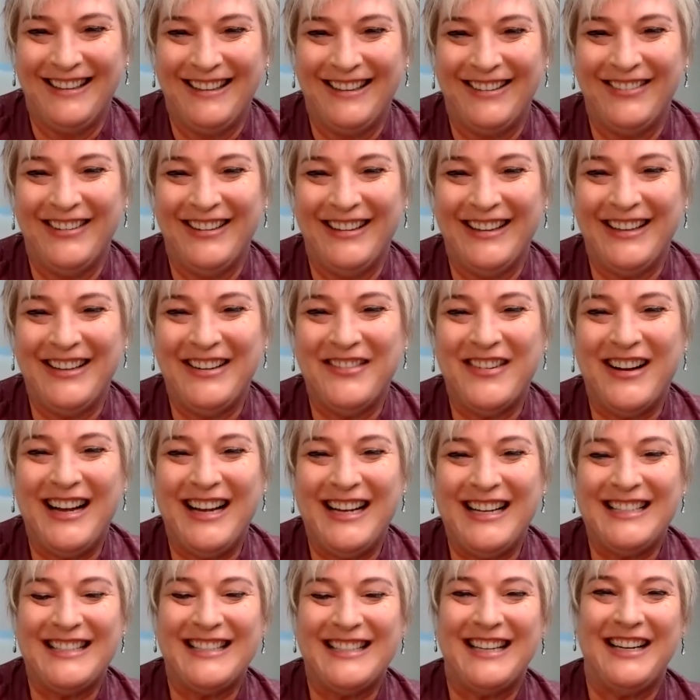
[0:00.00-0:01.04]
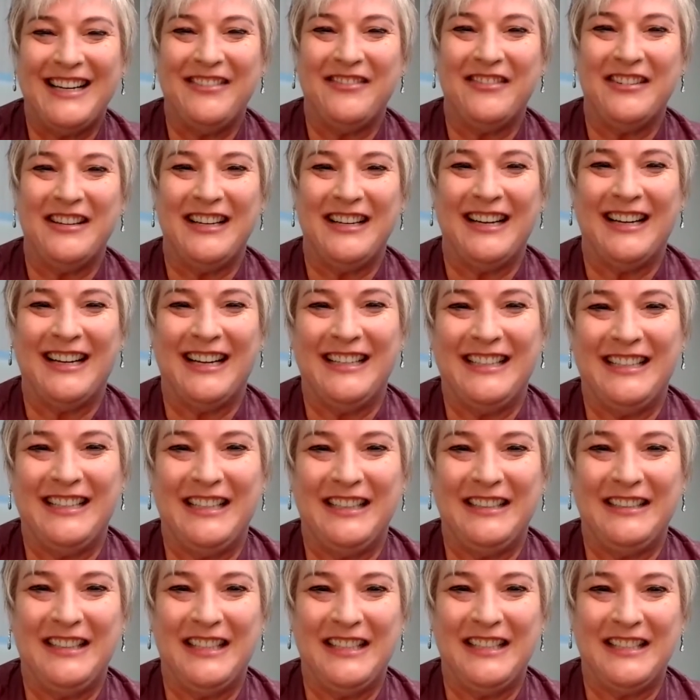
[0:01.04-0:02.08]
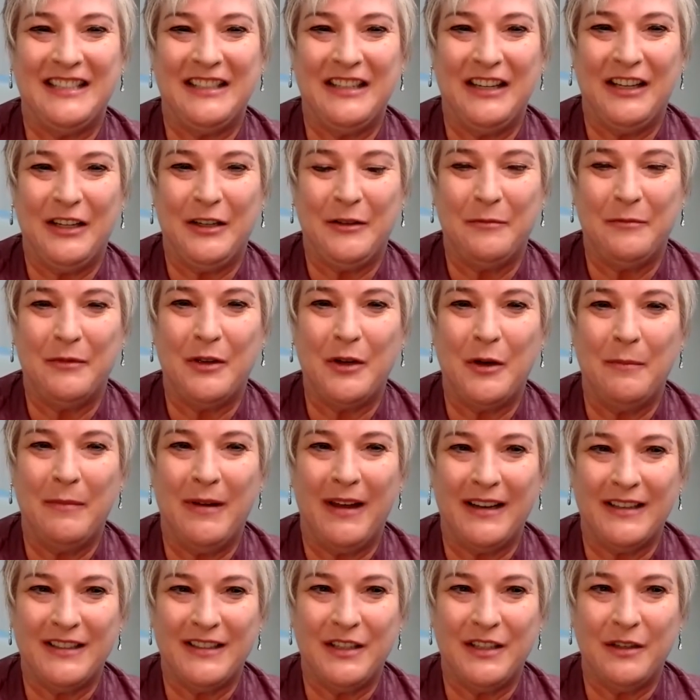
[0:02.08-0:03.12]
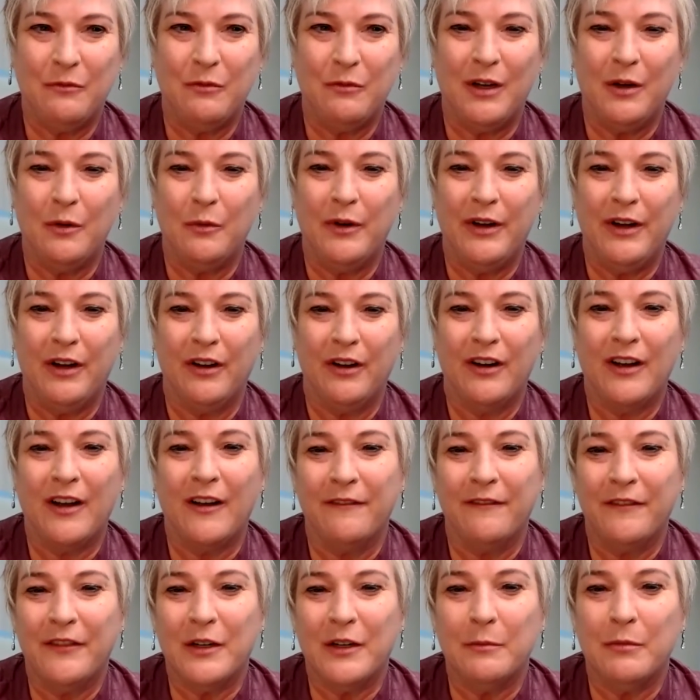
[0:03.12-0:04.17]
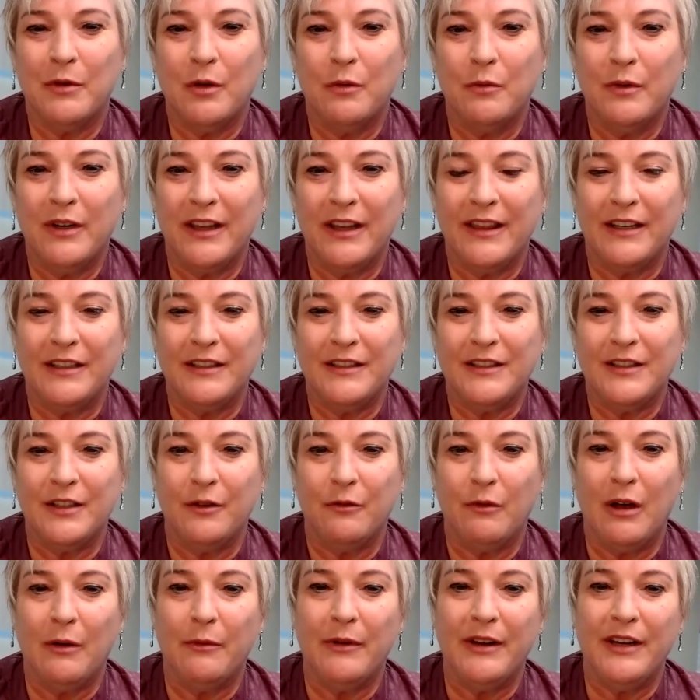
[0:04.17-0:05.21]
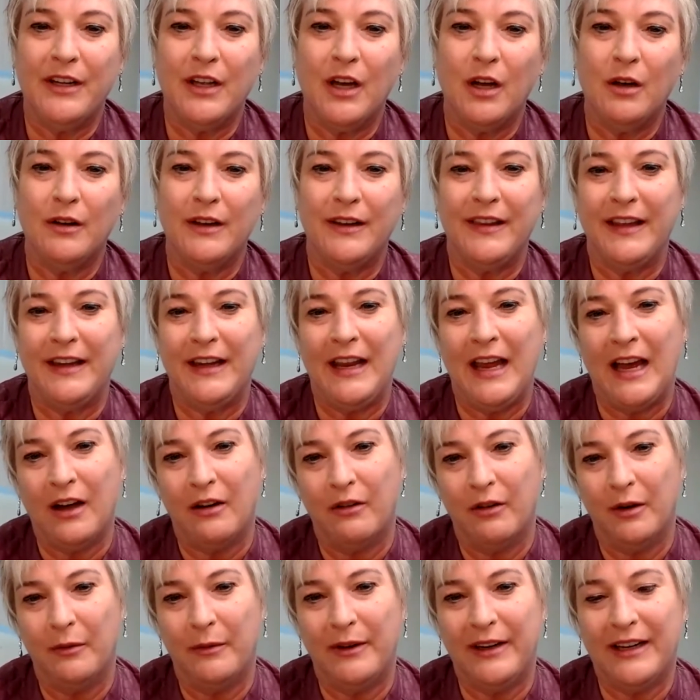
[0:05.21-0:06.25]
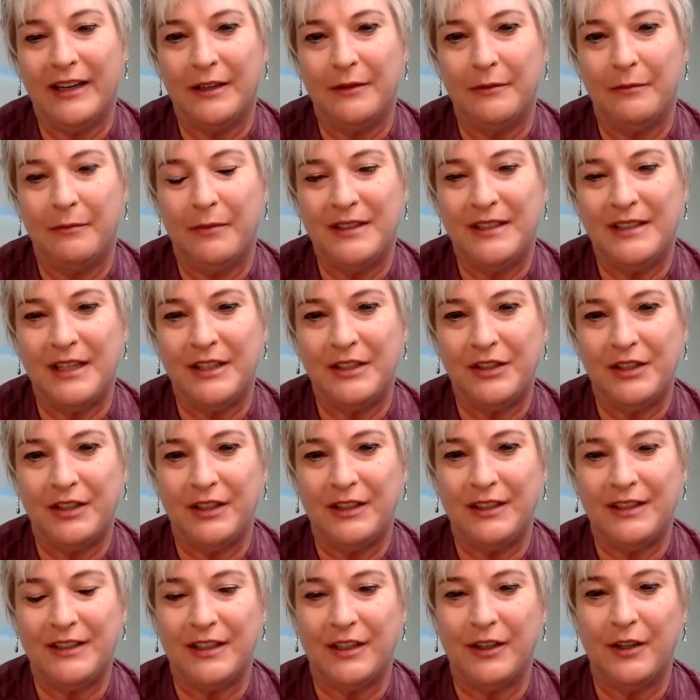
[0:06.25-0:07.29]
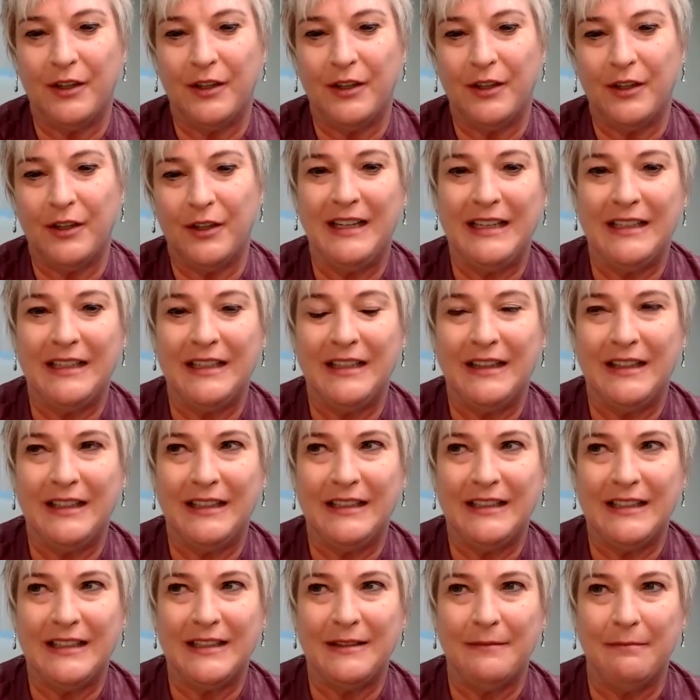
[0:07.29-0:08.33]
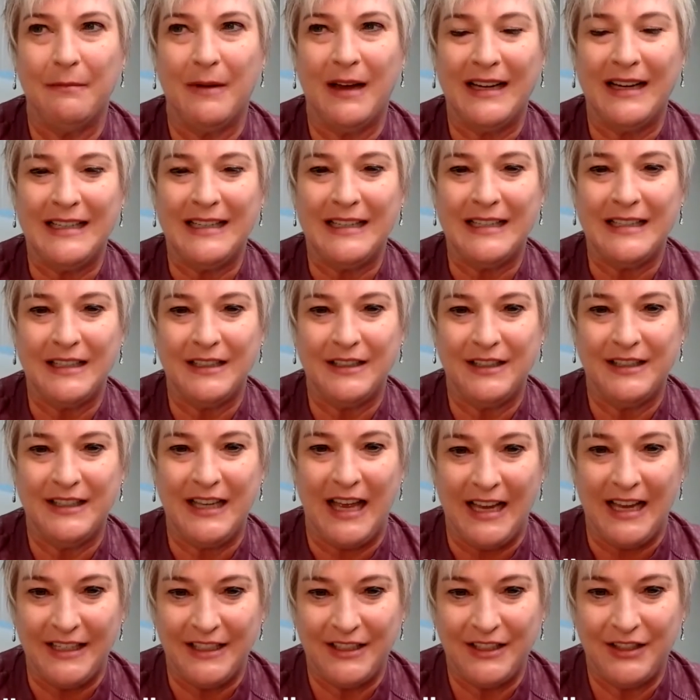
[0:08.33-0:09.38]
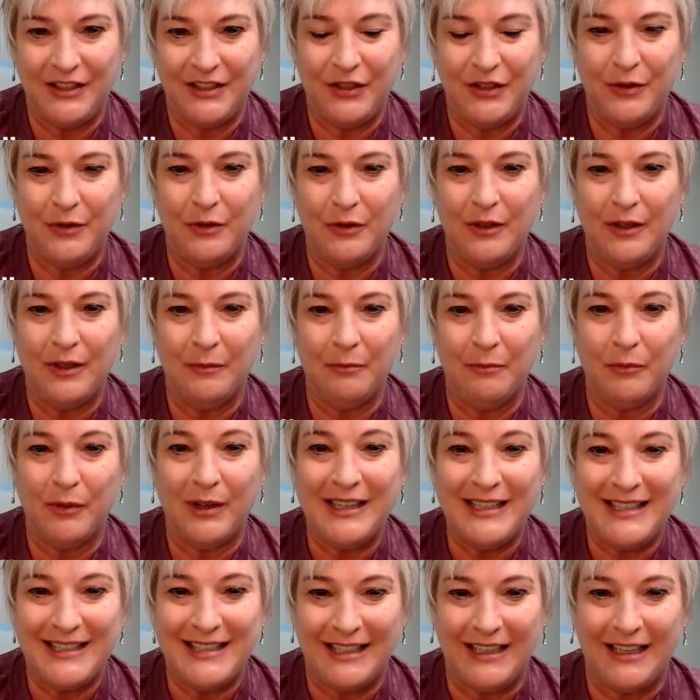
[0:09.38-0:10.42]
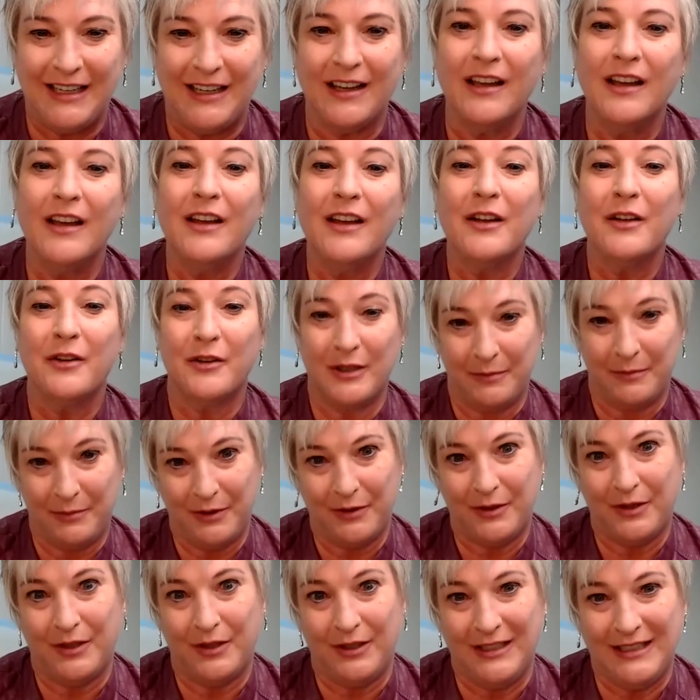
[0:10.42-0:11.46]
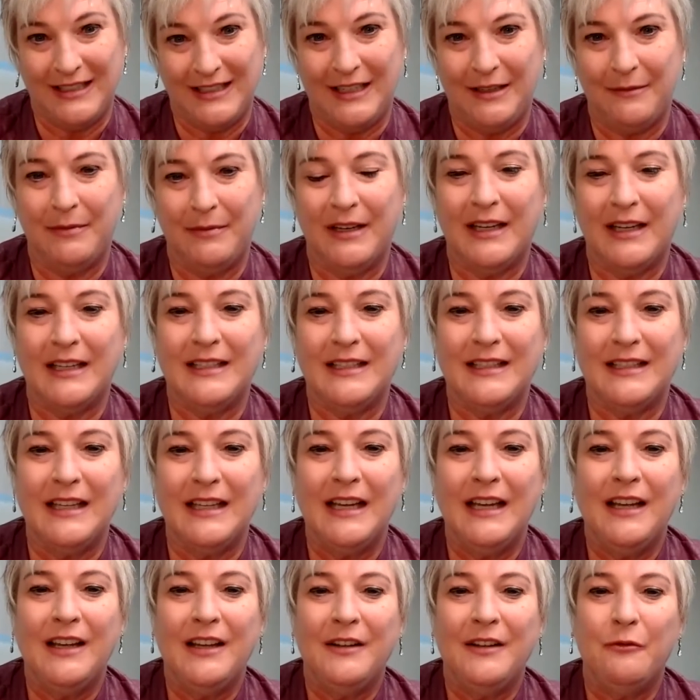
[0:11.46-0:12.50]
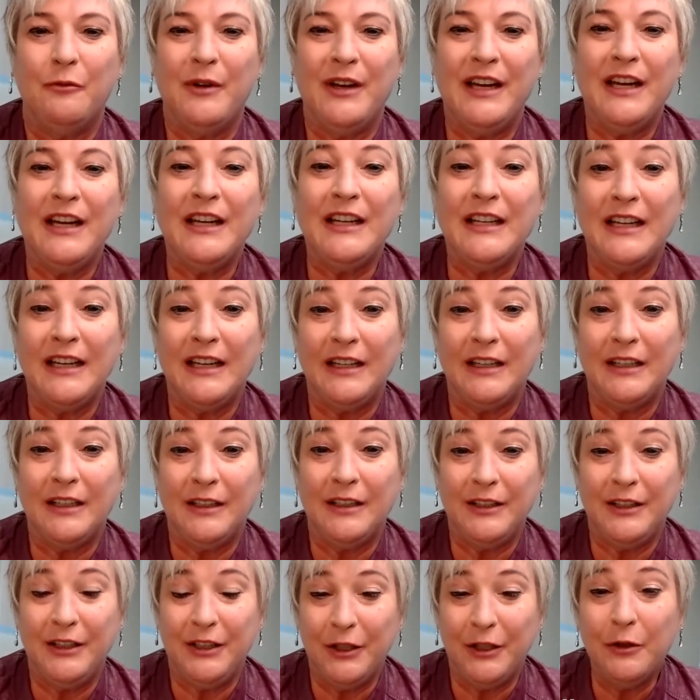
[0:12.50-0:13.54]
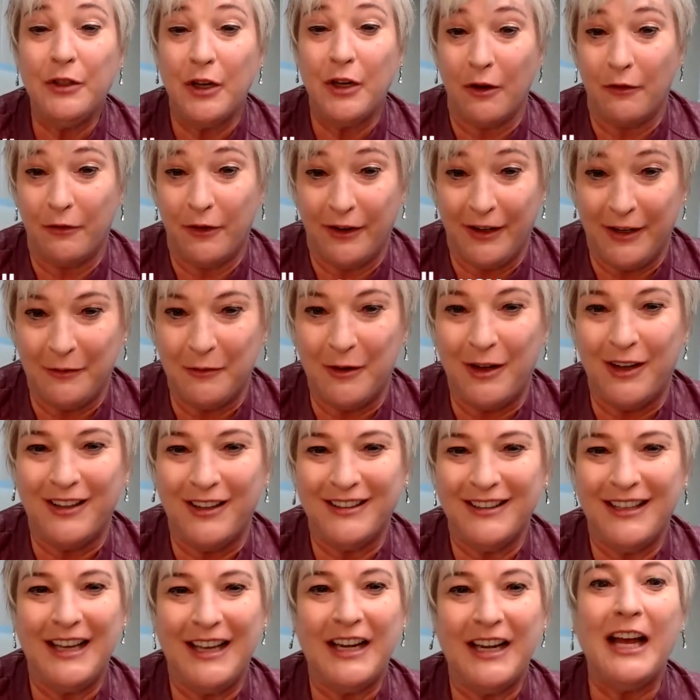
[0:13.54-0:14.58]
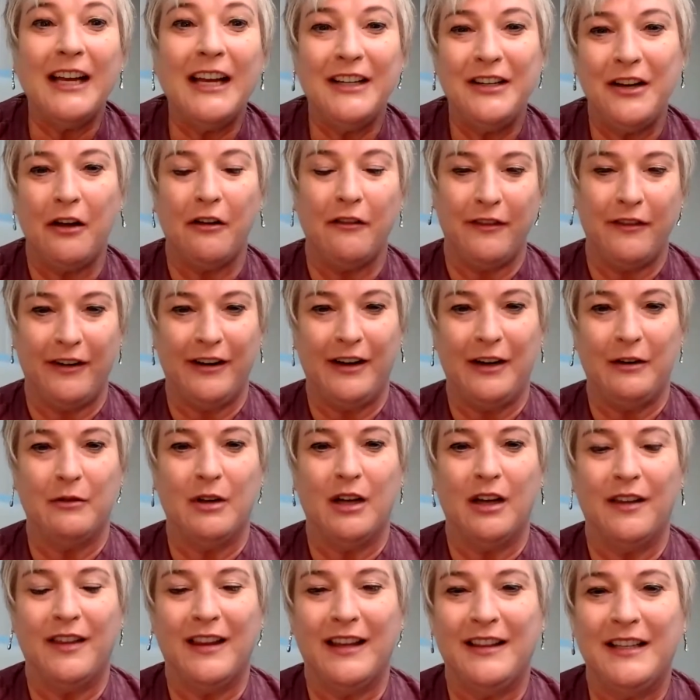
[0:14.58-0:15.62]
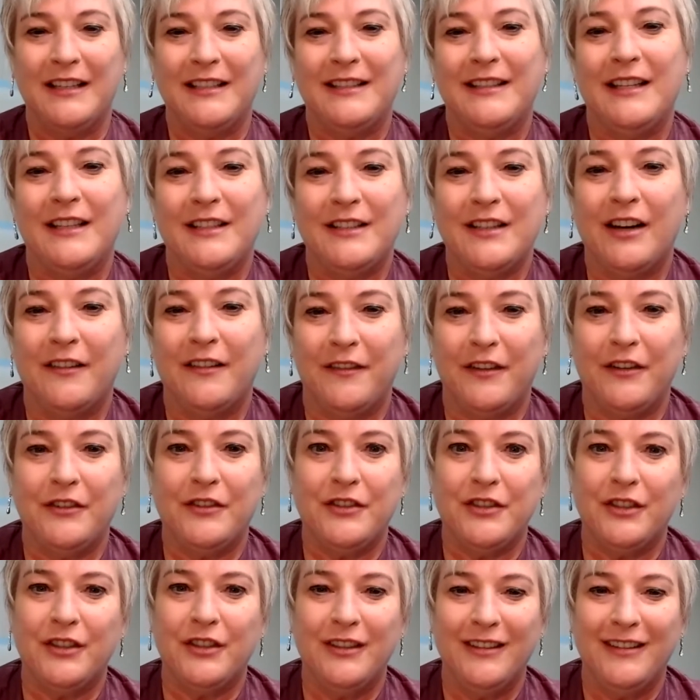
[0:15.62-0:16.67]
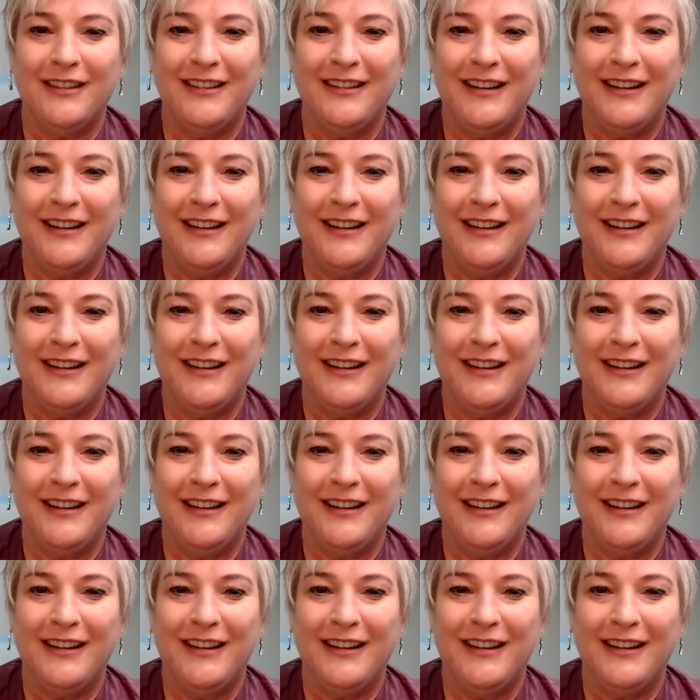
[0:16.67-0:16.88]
It really was. And I want to kind of just um, go back to what we are comfortable with. And so, what we know, and then how are we can potentially start opening this mindset to embracing cryptocurrency because we you know very well, and I know very well, that this is our future.